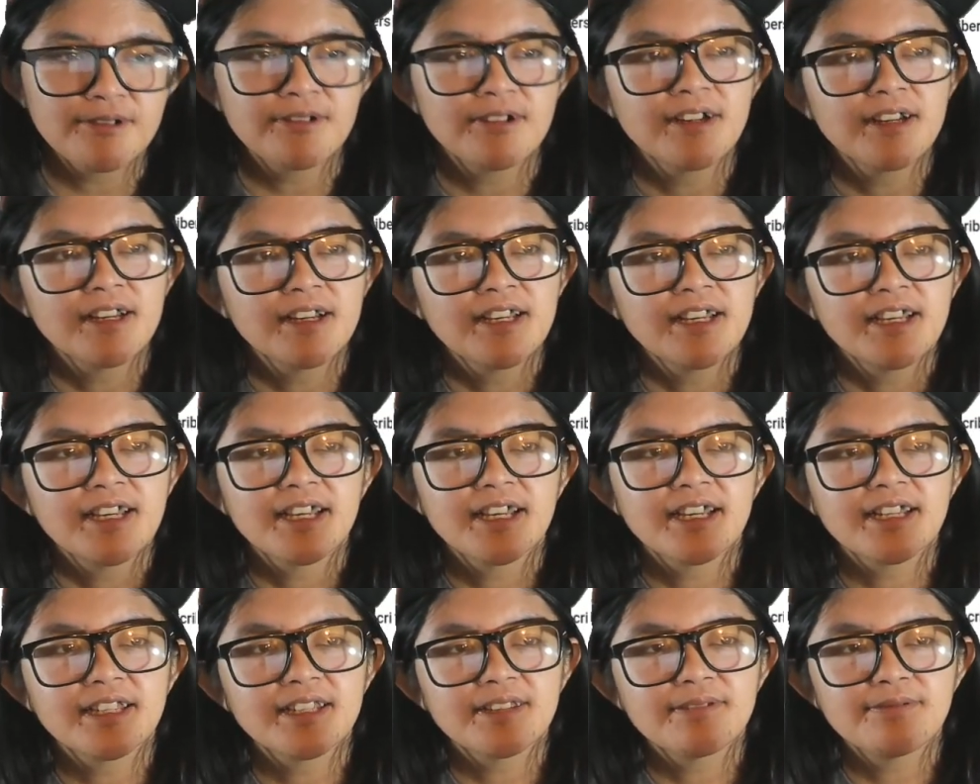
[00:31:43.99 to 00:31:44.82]
And if
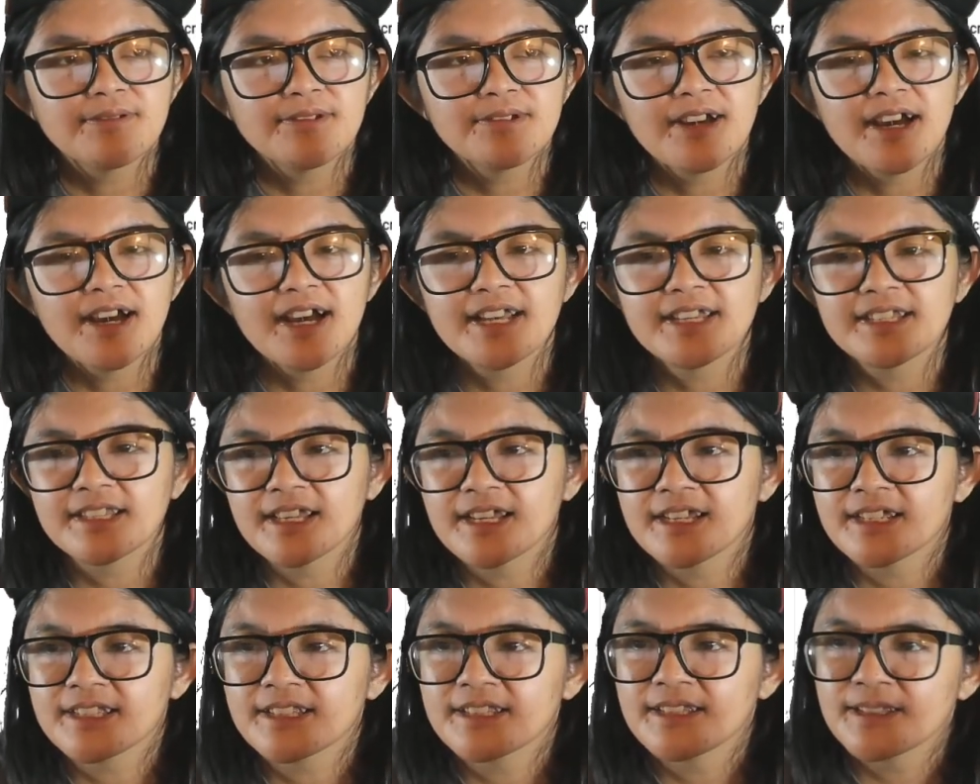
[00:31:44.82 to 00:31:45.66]
you guys like
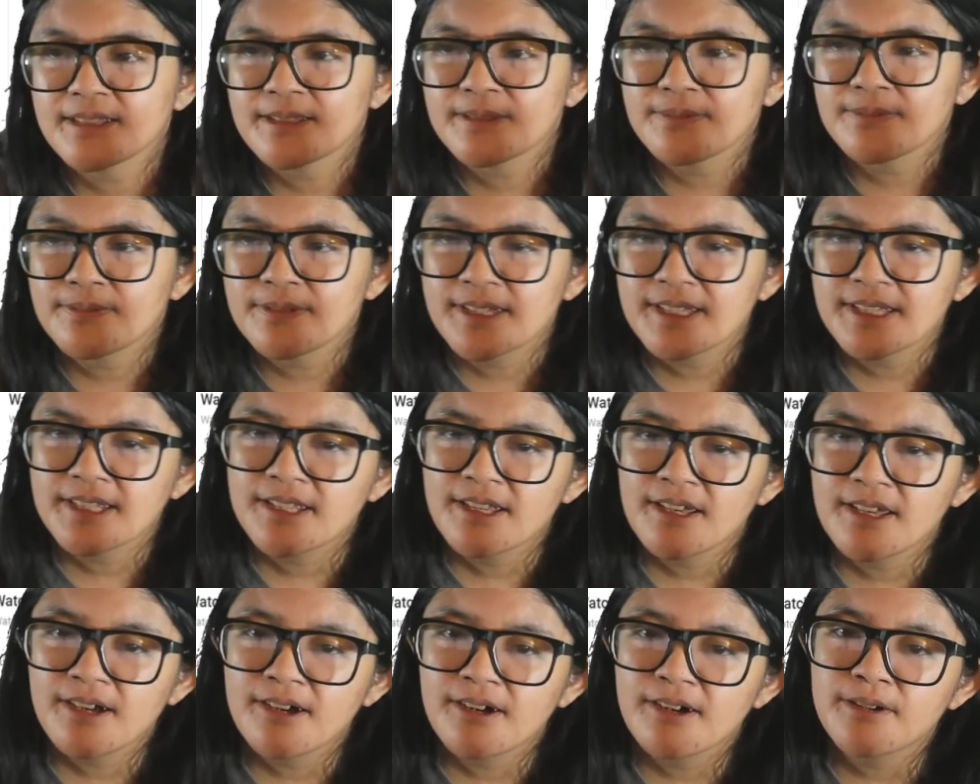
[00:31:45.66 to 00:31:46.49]
this video,
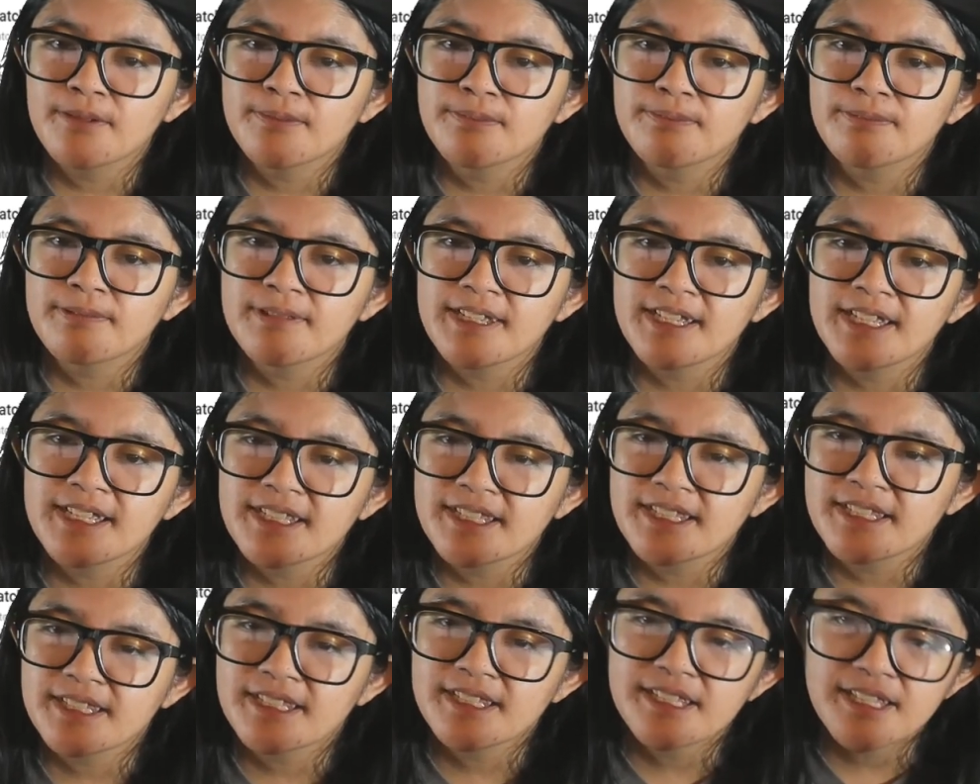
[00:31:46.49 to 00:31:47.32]
please
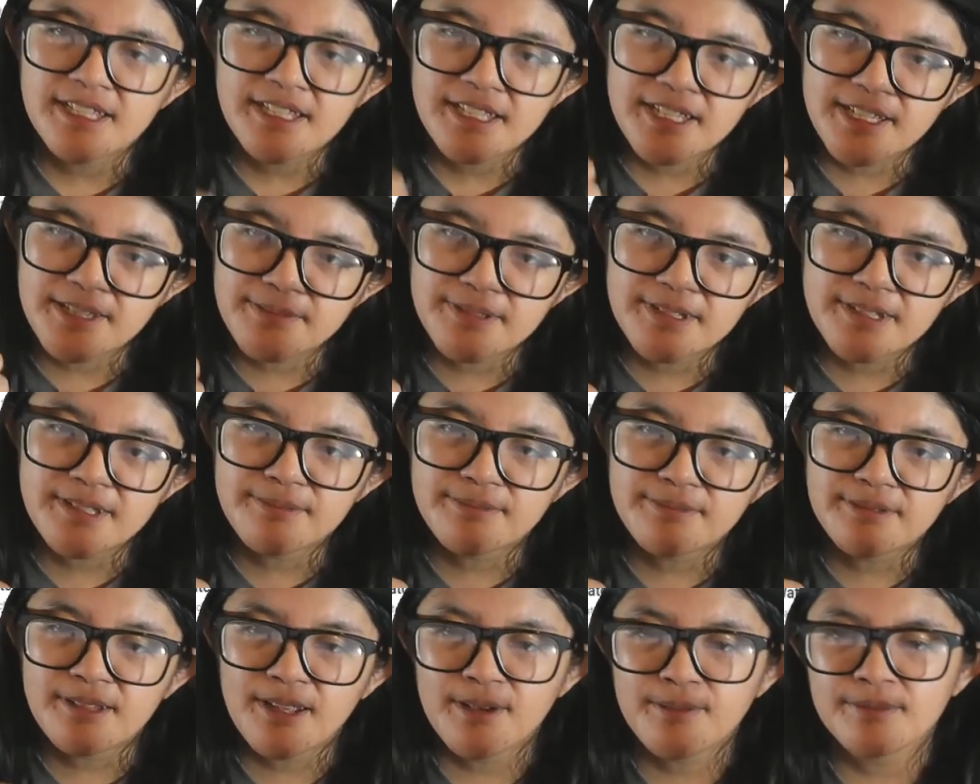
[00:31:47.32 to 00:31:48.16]
give it a
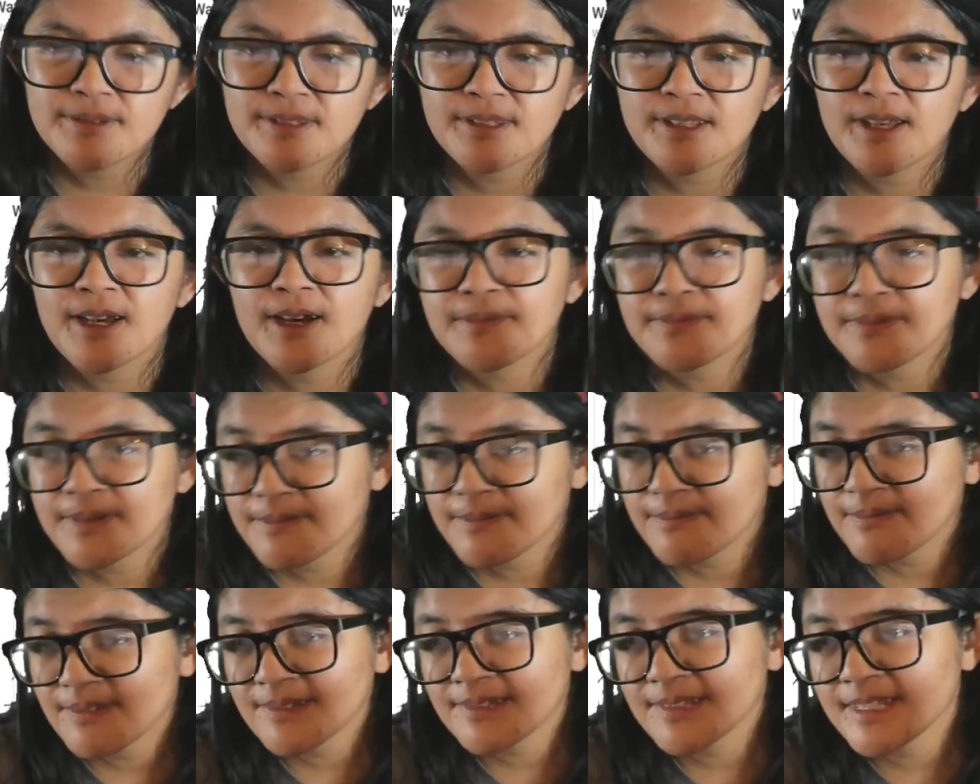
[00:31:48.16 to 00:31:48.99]
thumbs up. If
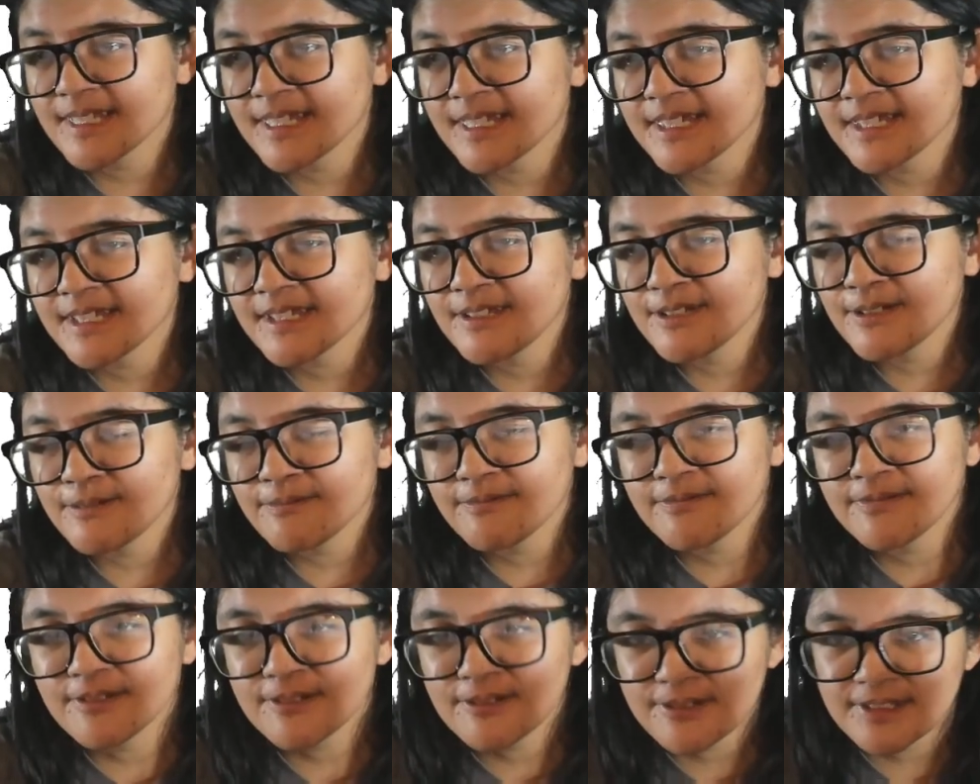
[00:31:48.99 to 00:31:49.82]
you
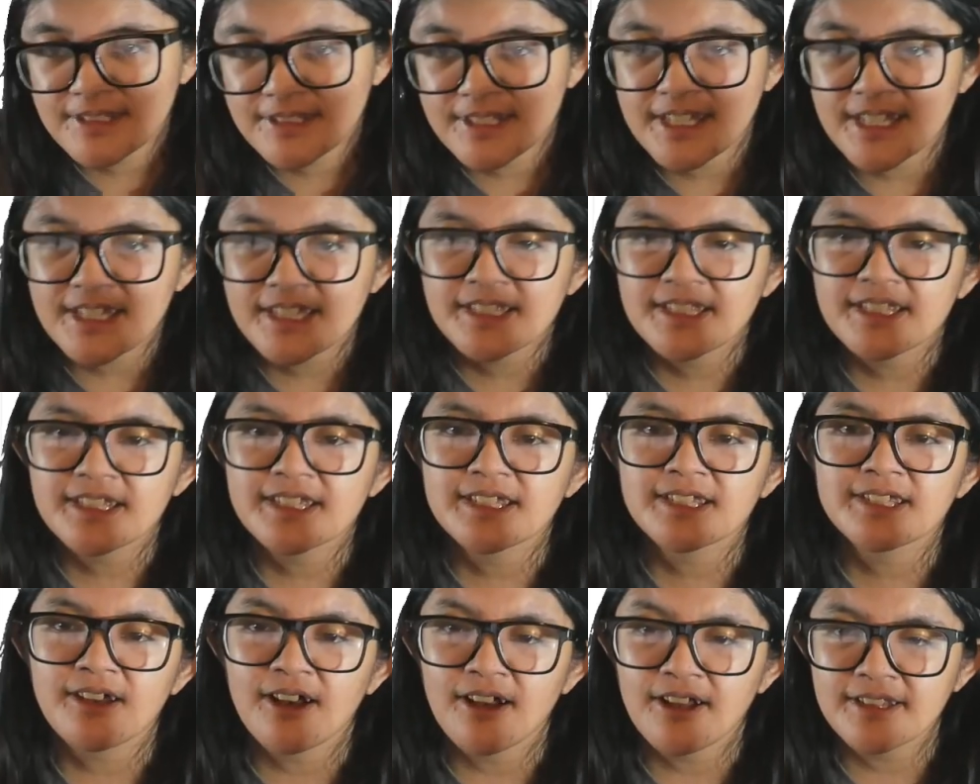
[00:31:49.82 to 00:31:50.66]
think this
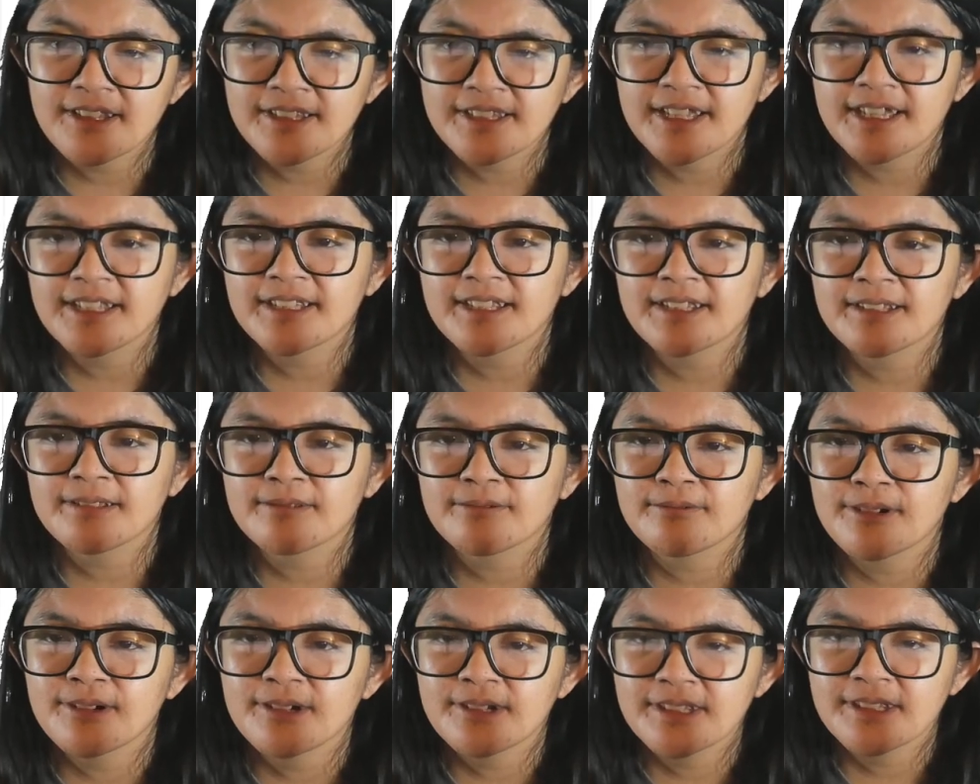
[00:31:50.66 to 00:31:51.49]
content is
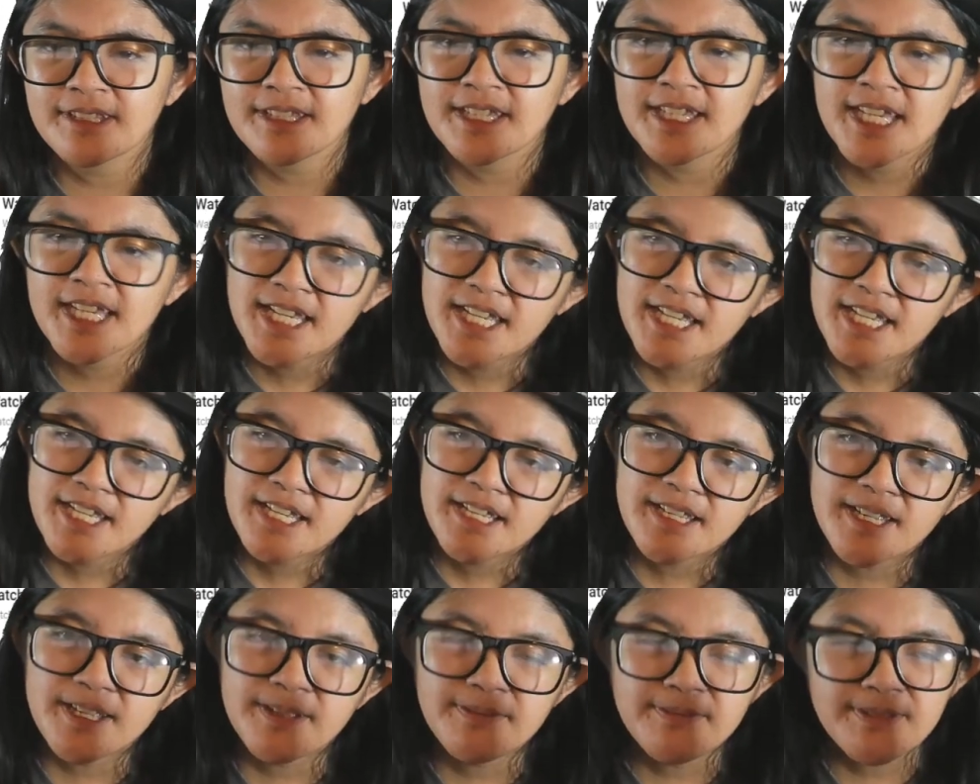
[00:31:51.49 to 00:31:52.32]
worthy, give it
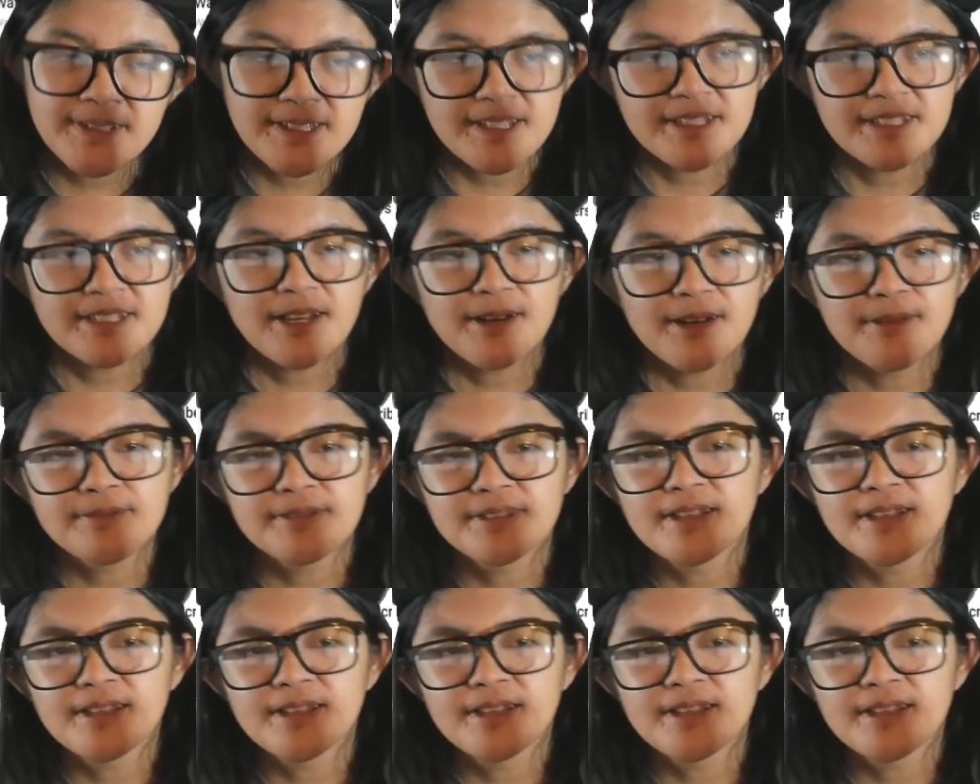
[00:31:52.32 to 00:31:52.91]
a thumbs up.